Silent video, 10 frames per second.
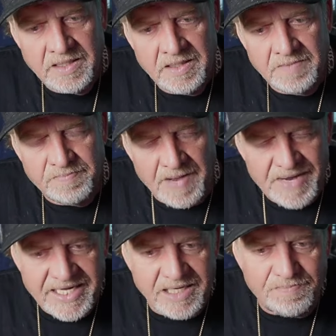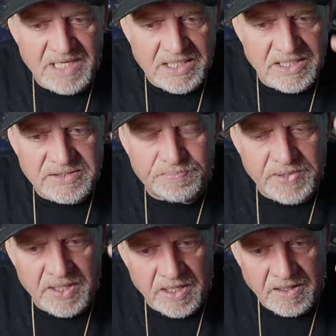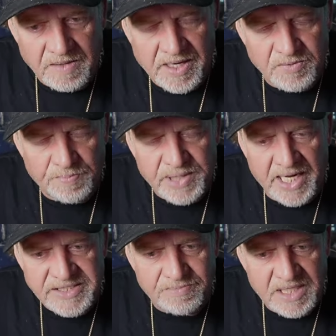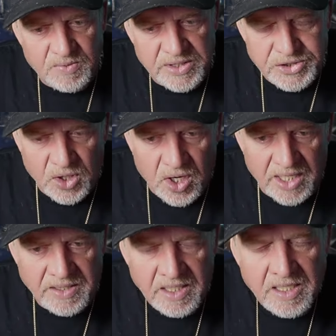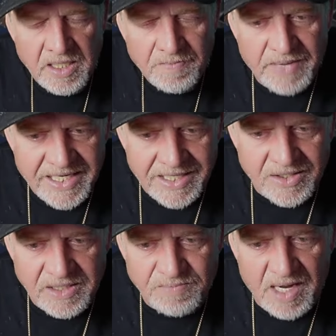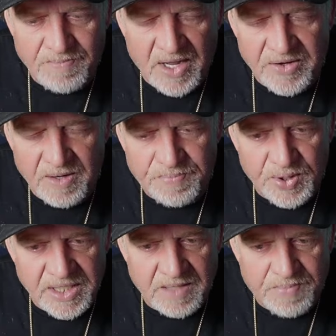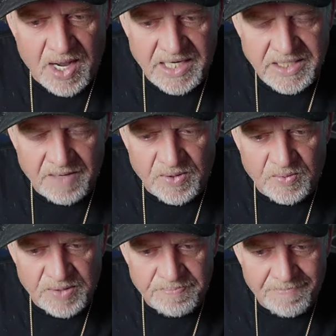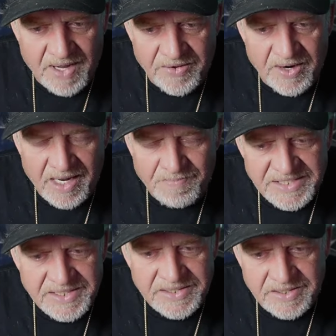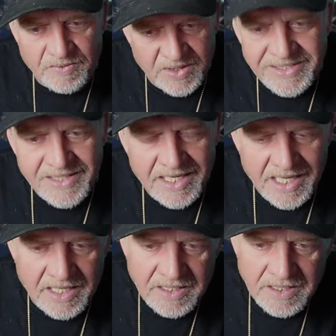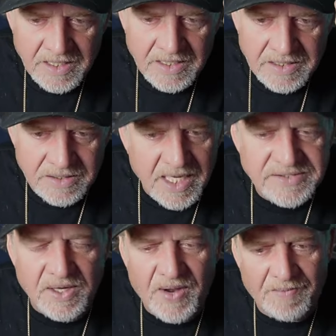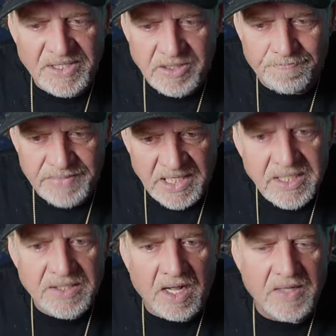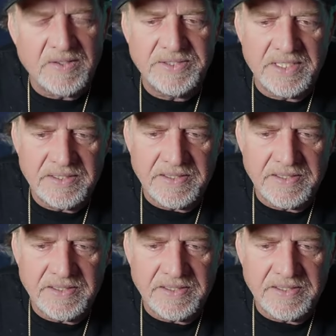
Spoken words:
By making me disappear and replacing me with John, by killing my mother and putting a body double with my mother and my sister. What did they get? Do you guys know how much $1 billion is?